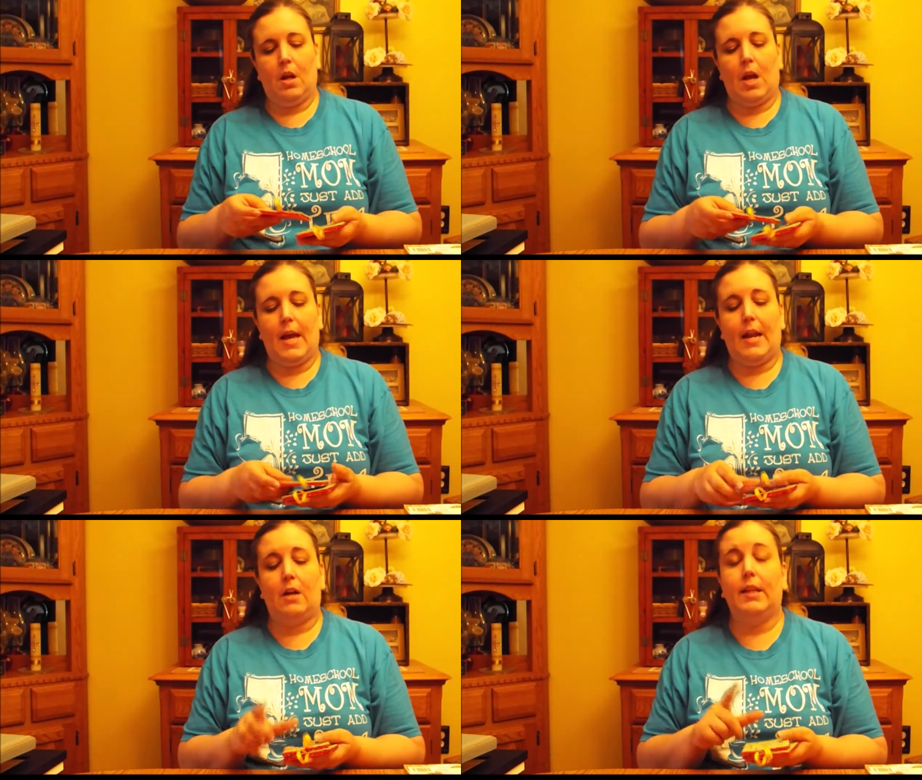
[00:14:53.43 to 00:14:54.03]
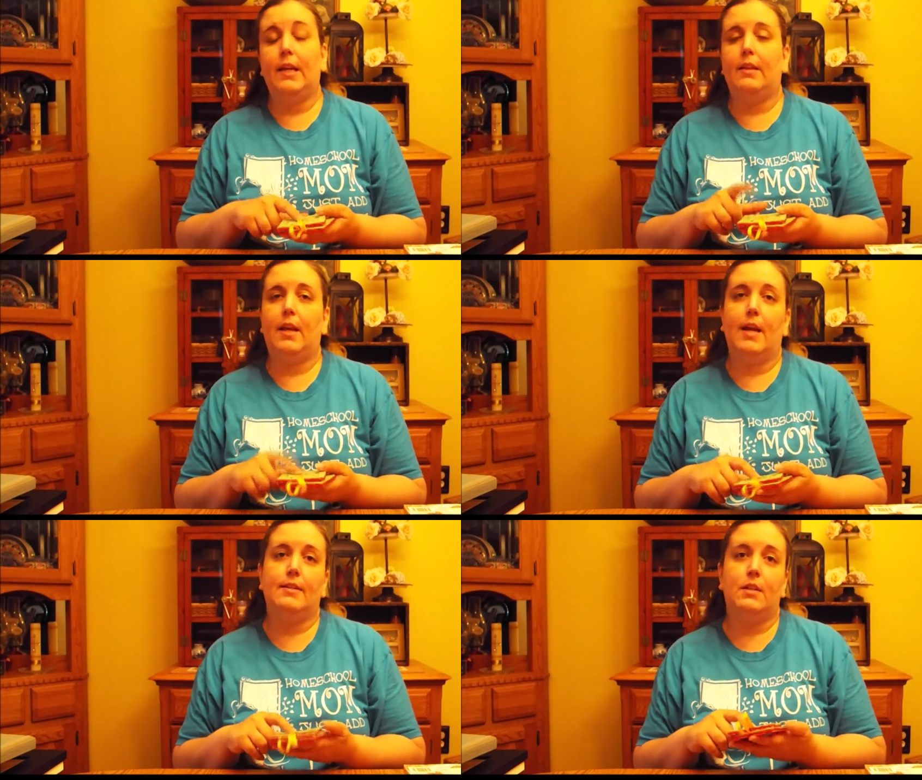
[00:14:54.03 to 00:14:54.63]
And I'll link the
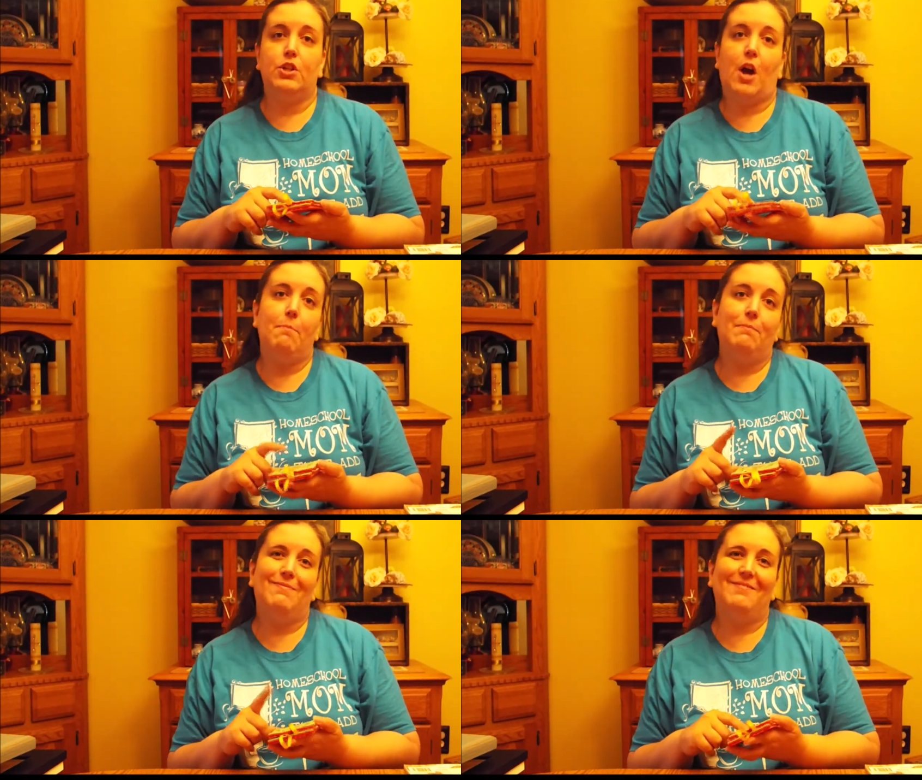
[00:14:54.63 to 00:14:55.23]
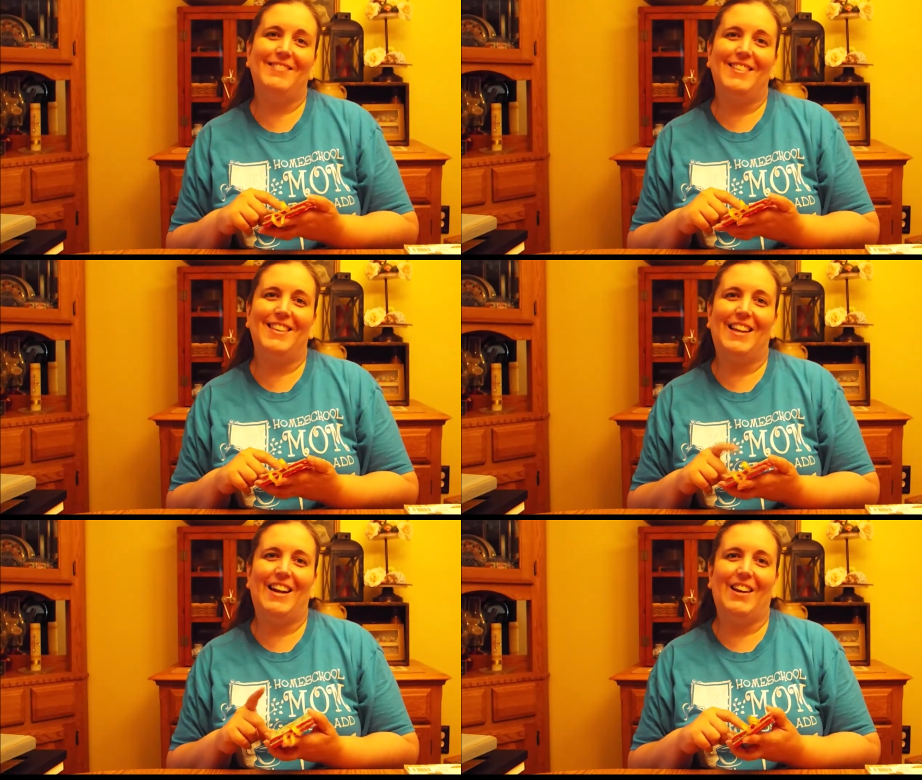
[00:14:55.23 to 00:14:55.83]
Etsy shop
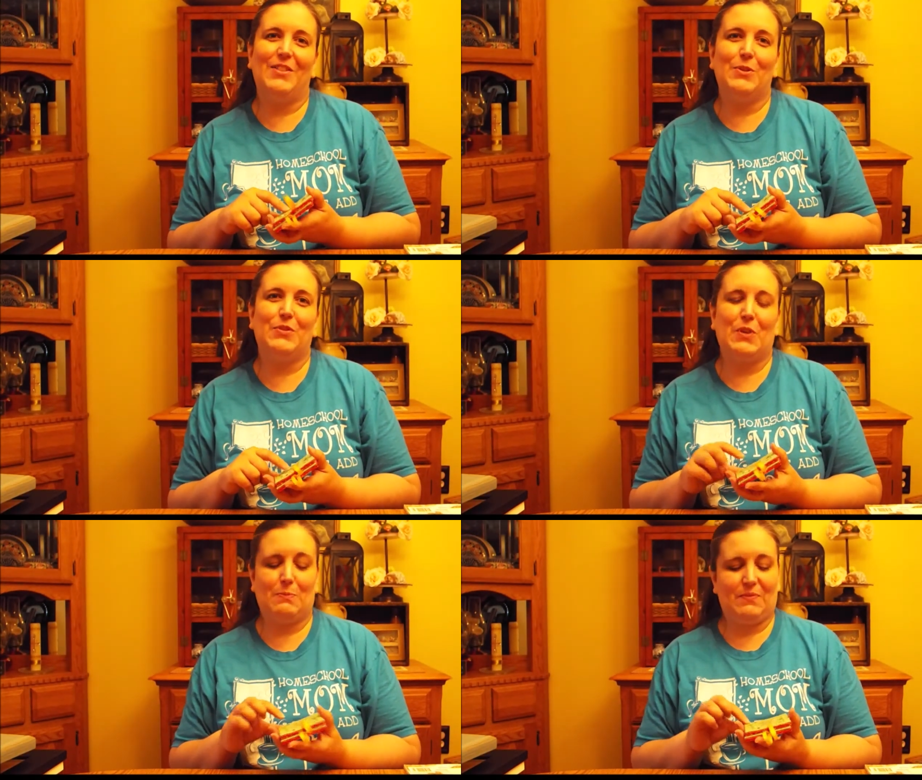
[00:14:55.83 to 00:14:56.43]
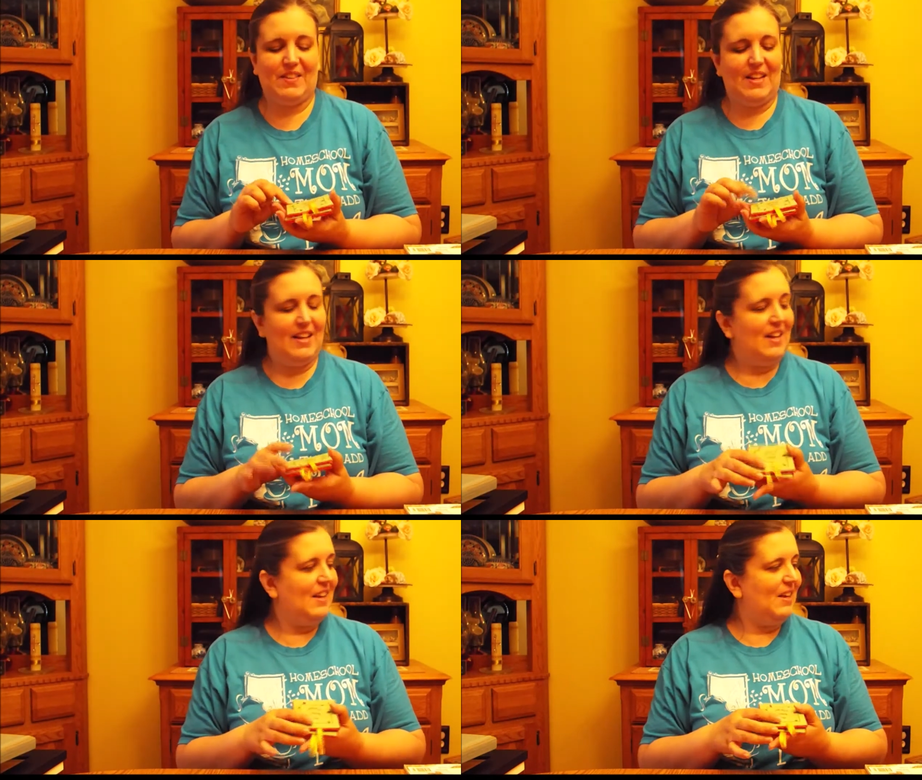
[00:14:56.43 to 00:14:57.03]
that I got those from
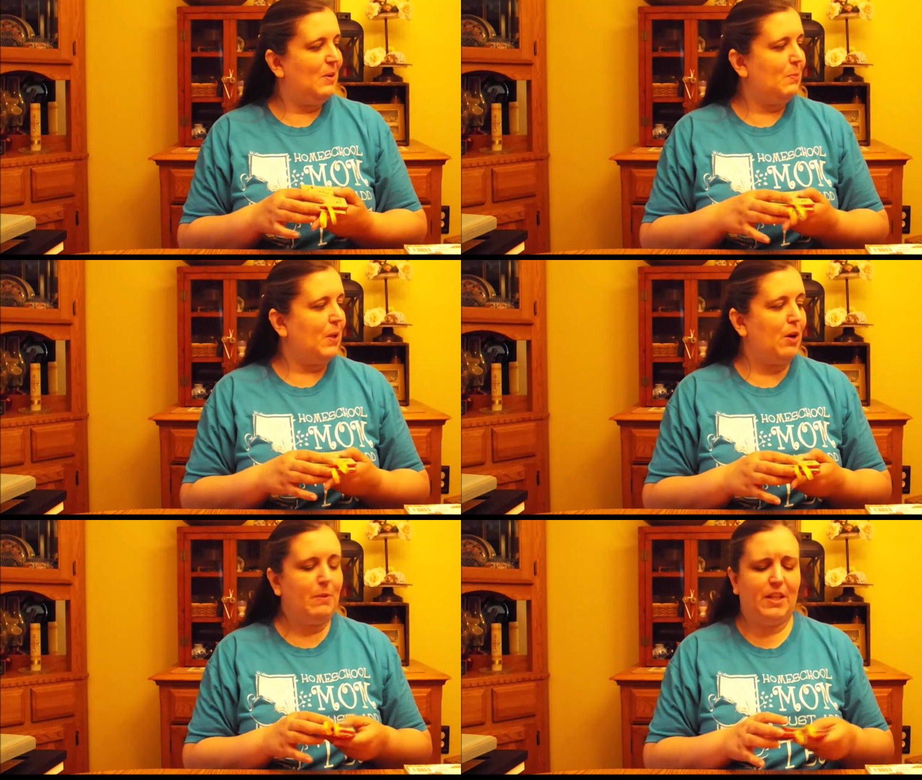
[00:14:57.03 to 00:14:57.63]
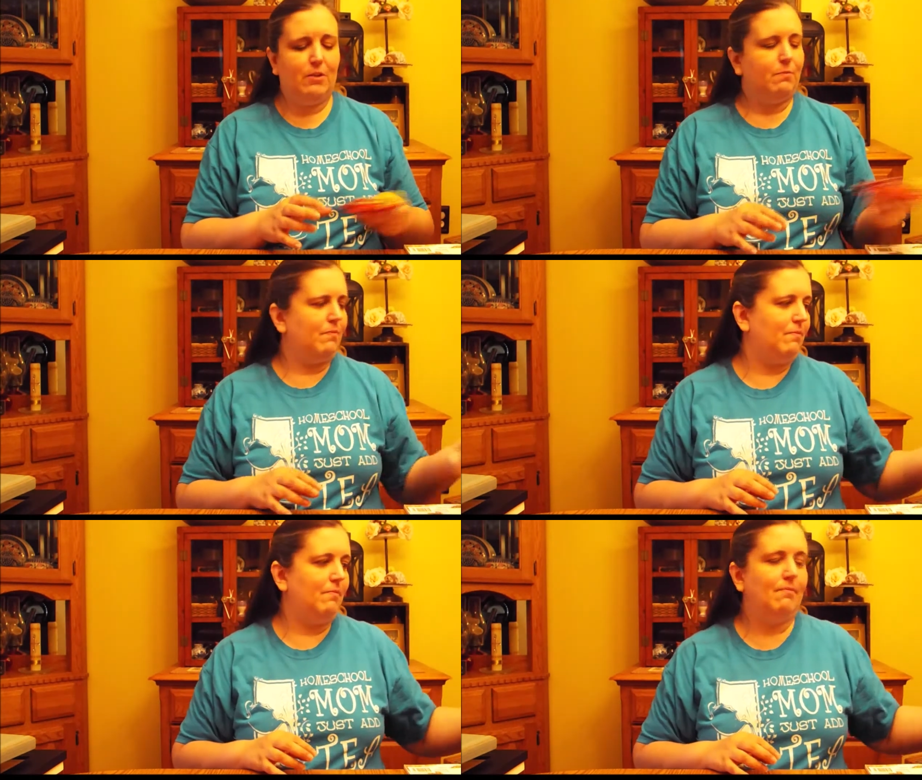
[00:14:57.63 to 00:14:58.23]
below, but they're
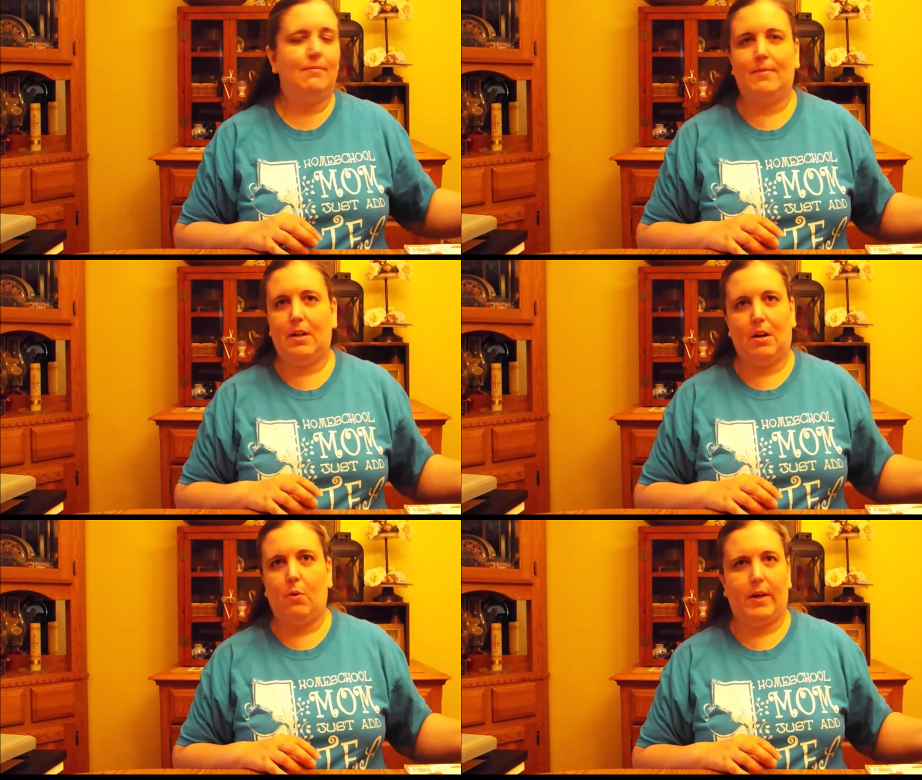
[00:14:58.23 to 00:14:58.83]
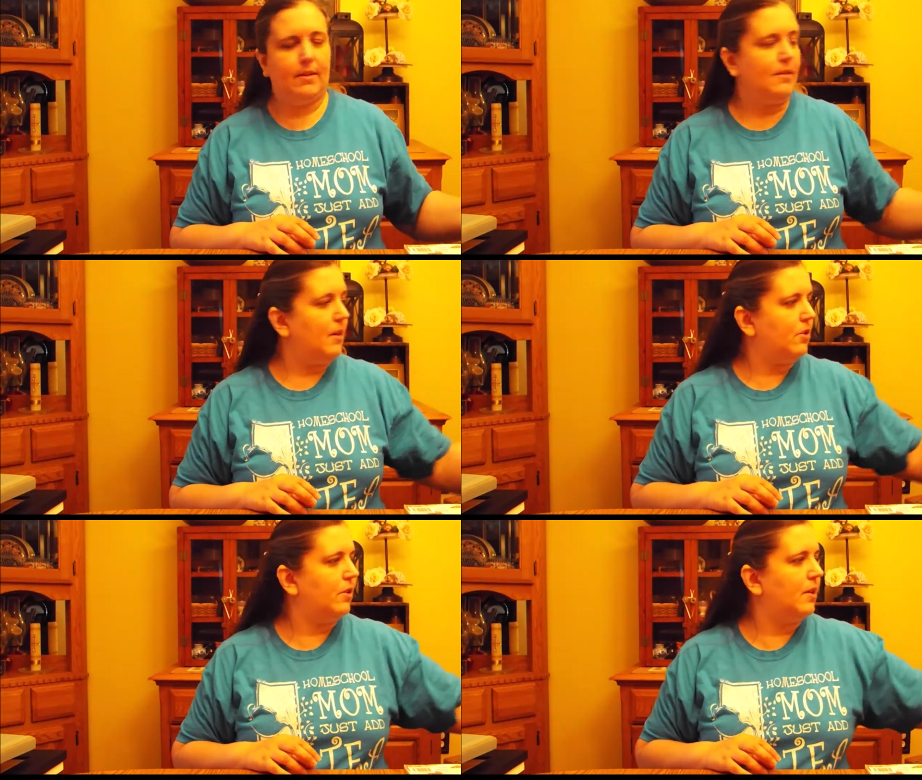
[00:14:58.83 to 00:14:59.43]
a quick
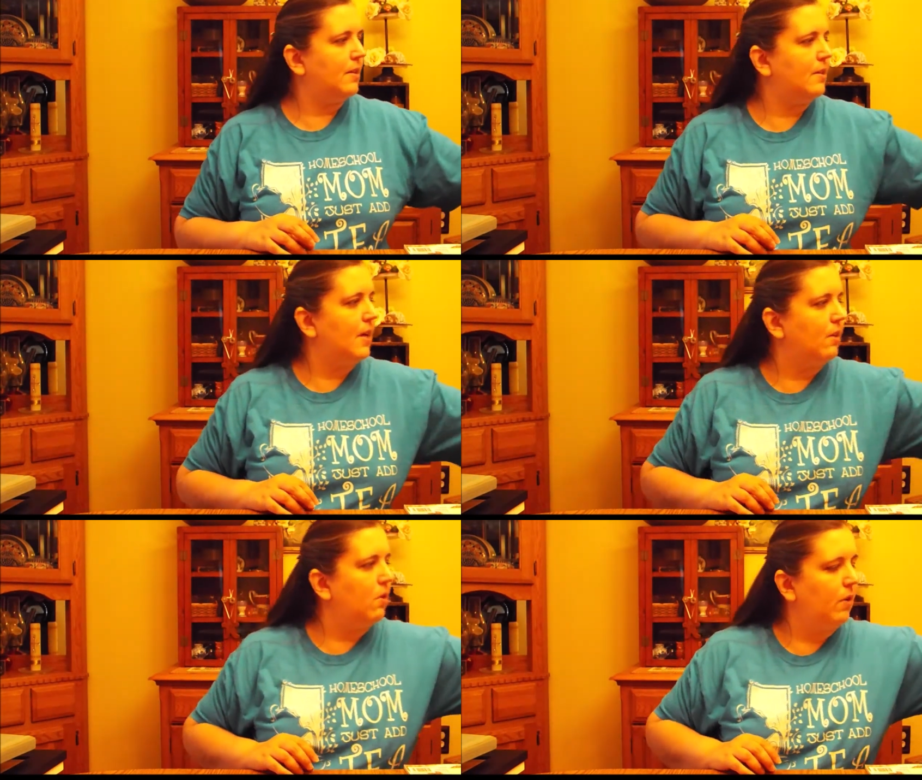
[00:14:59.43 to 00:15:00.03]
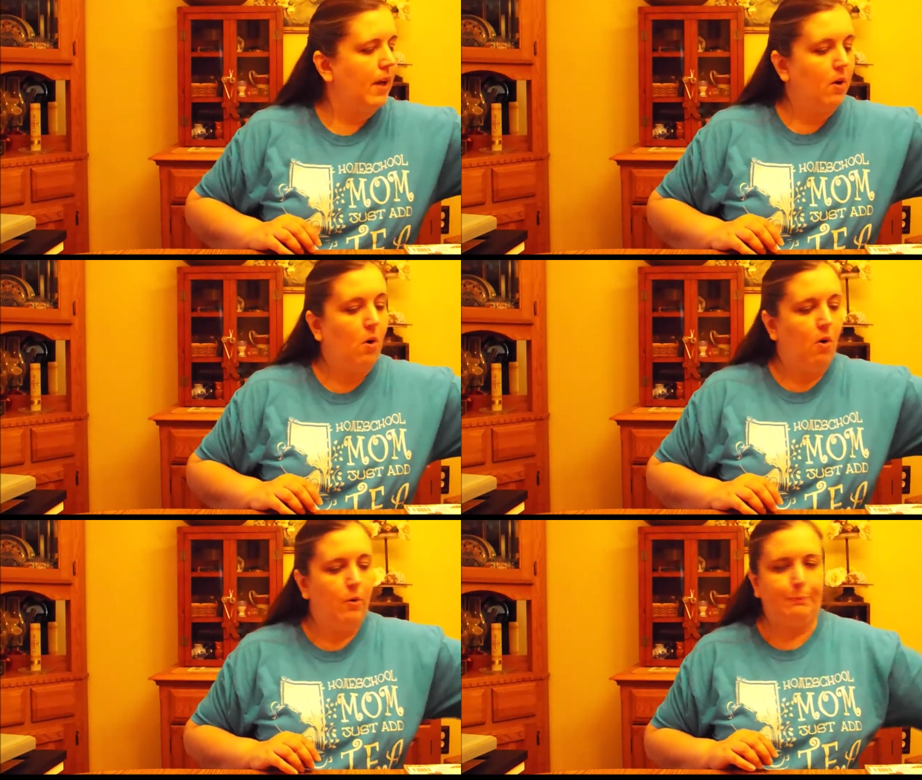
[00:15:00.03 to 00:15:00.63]
stitch. It doesn't take long at
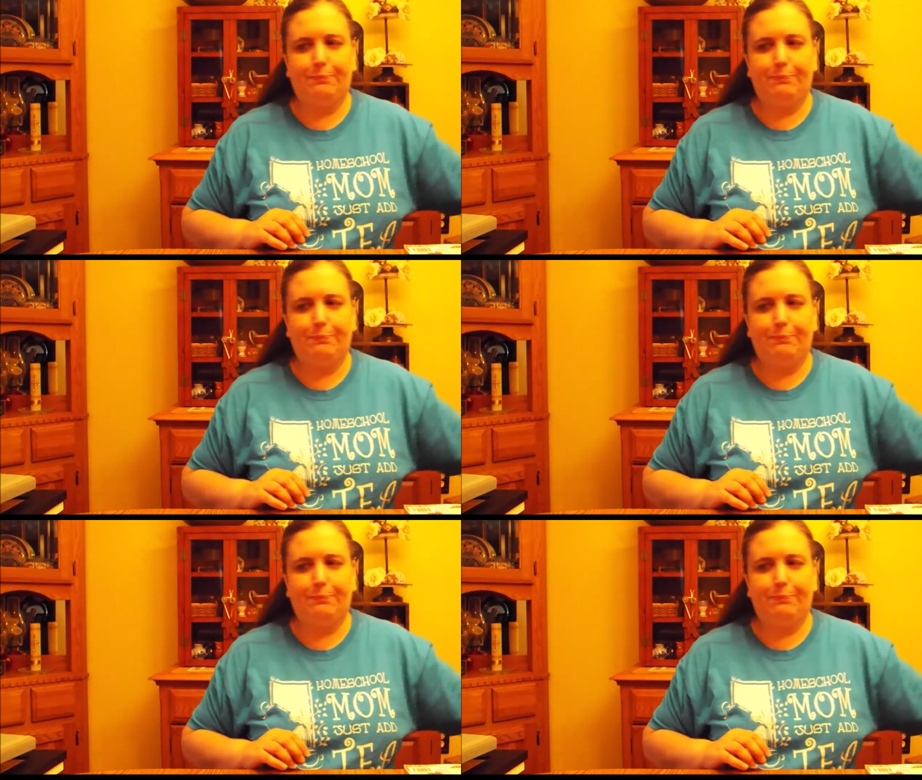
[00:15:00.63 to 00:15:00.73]
all.